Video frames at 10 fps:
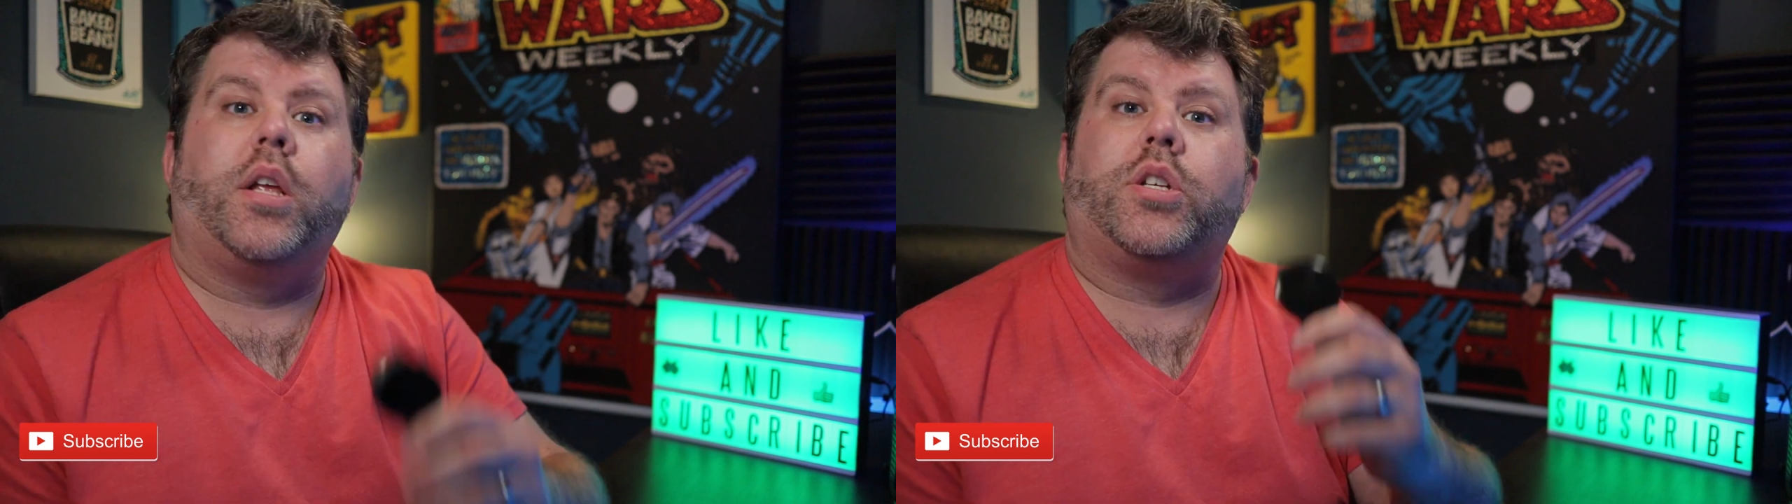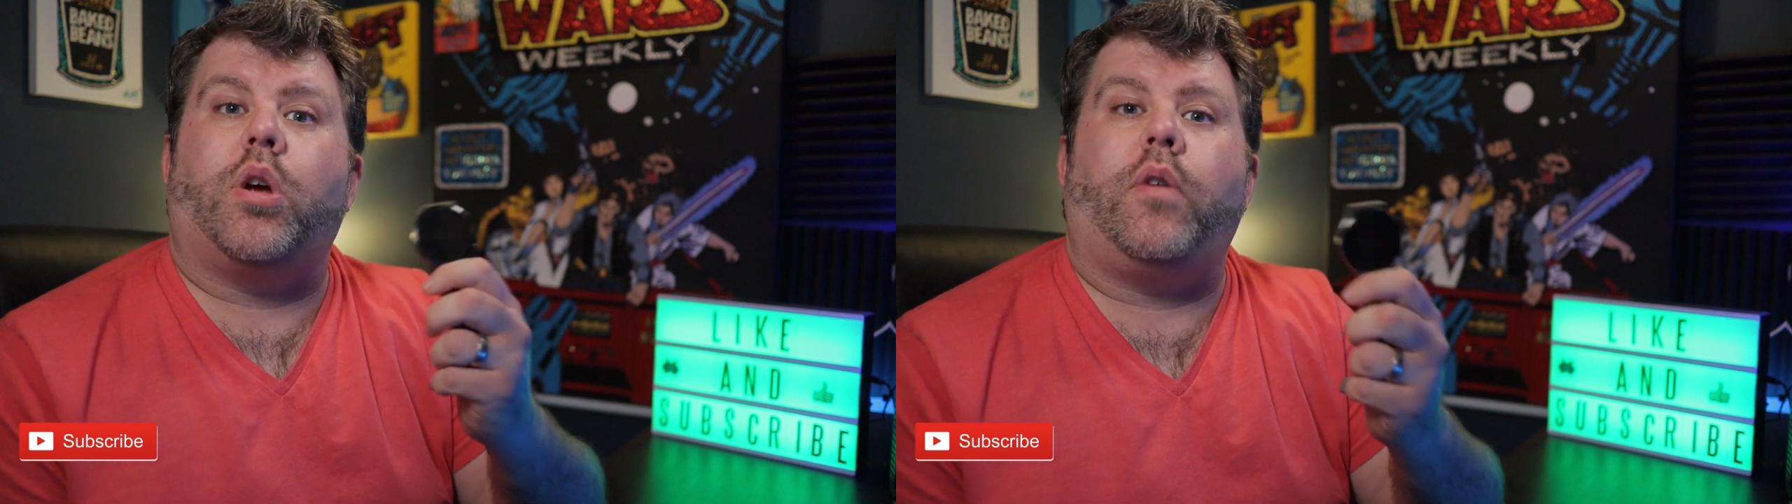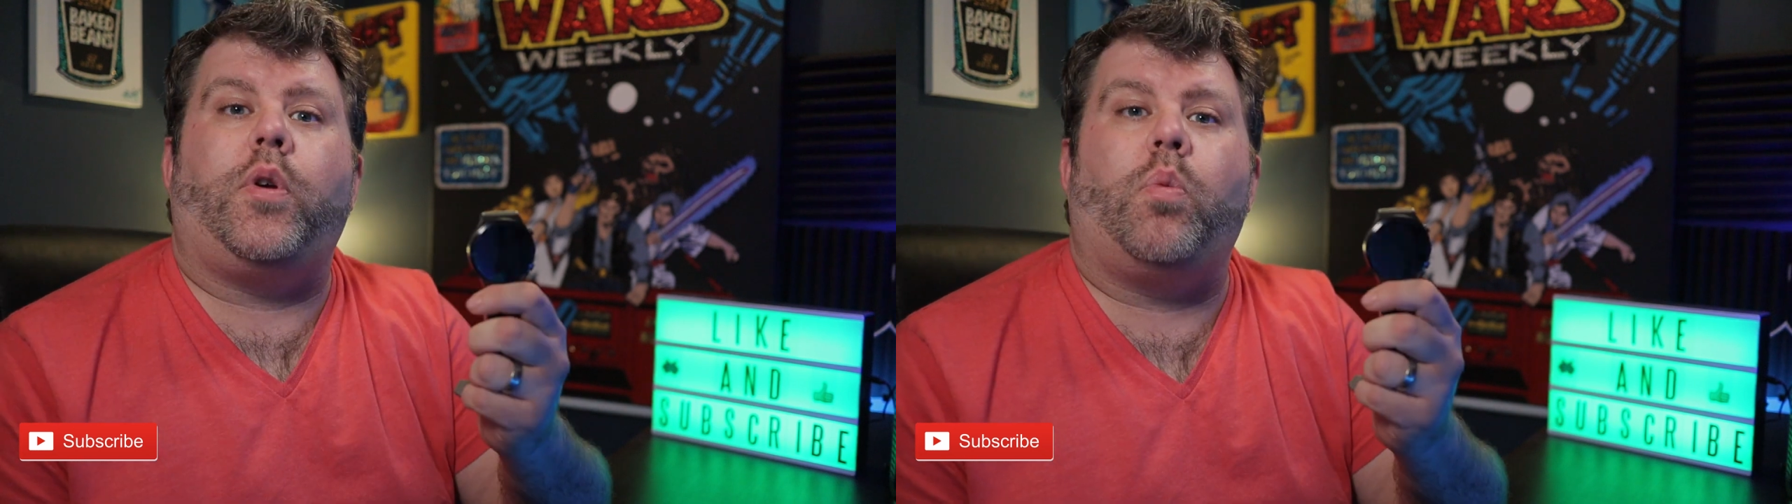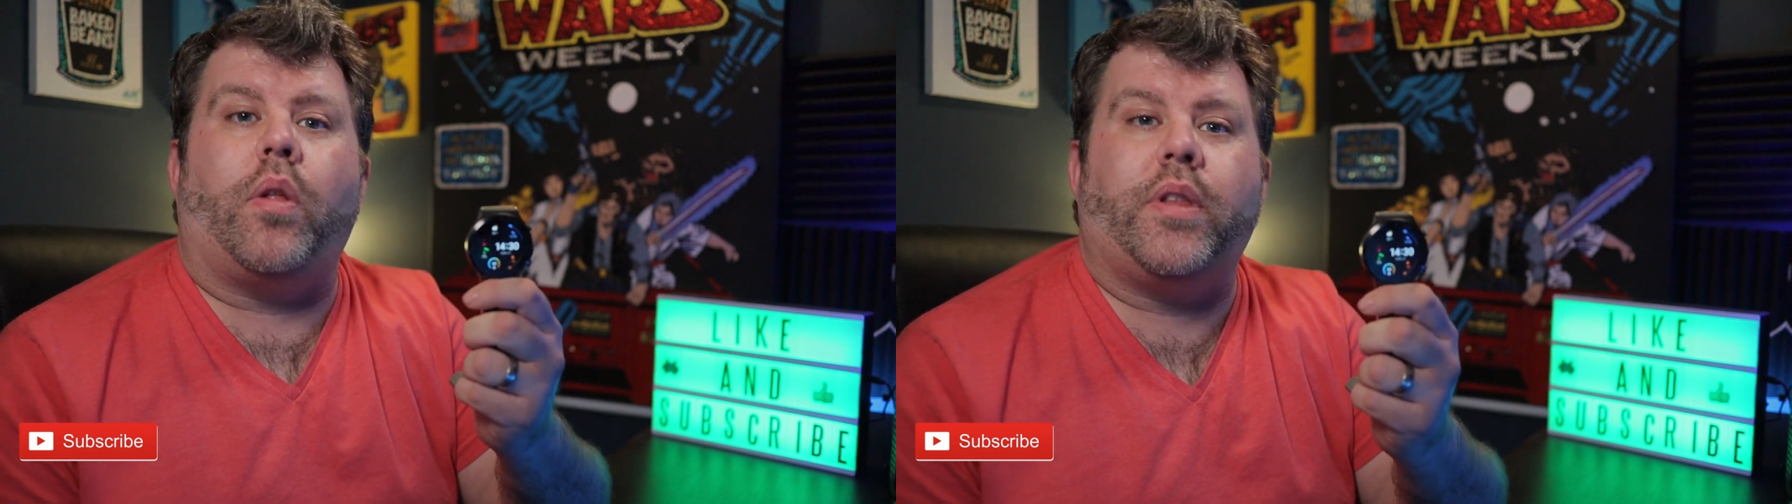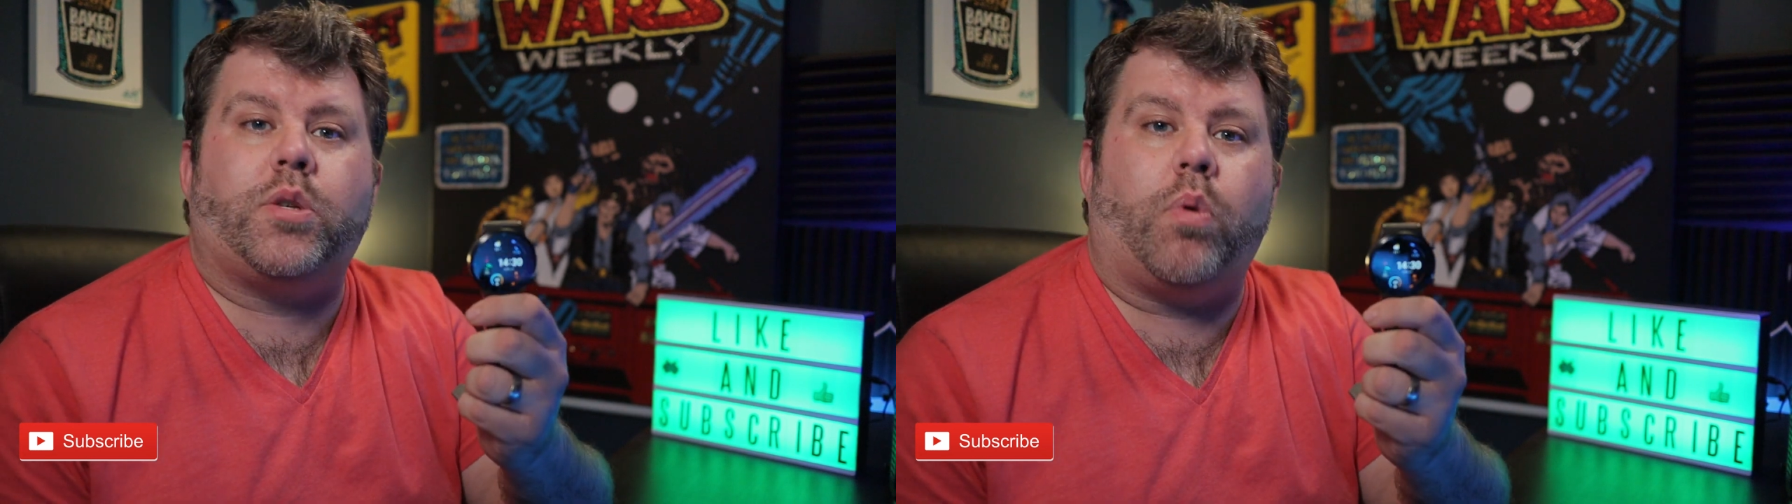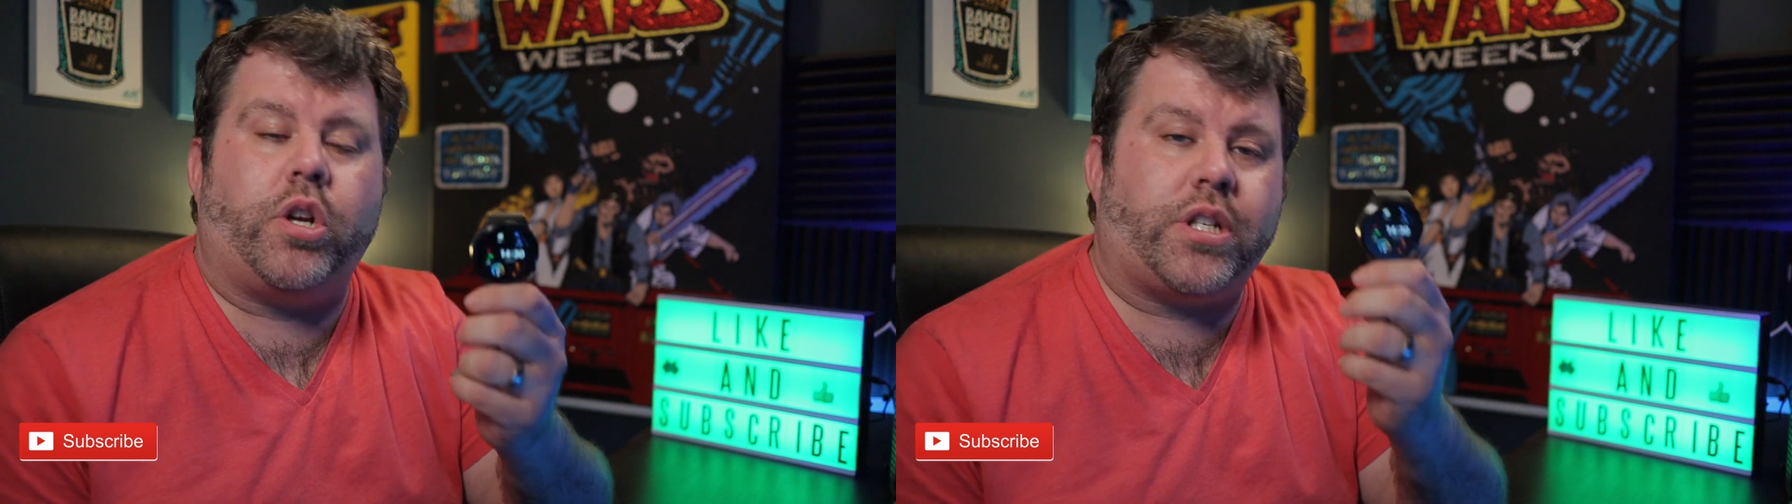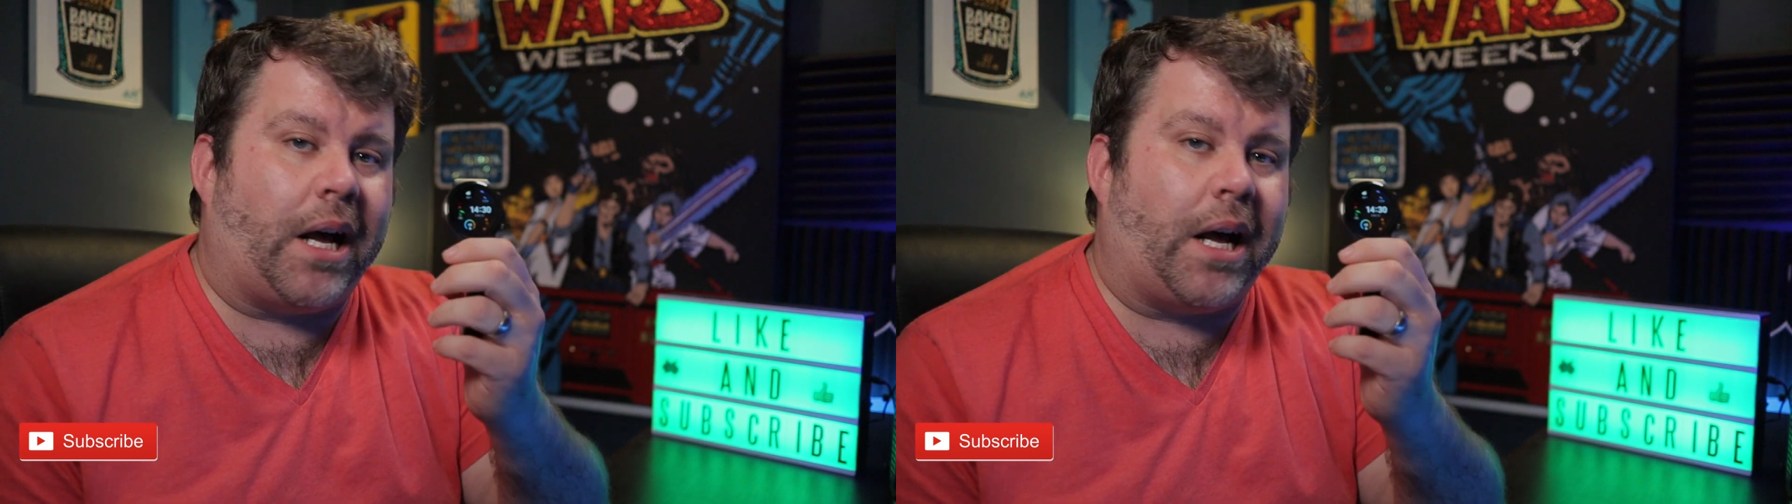So if you want this watch,